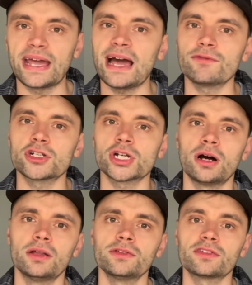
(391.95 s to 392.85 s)
They have a
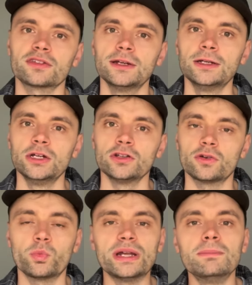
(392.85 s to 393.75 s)
chance
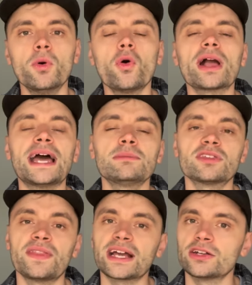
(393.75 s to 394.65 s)
to win more games
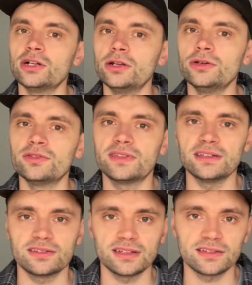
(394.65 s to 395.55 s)
than they're going to lose
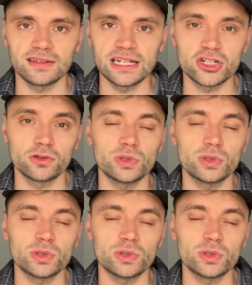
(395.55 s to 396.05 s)
this Six Nations,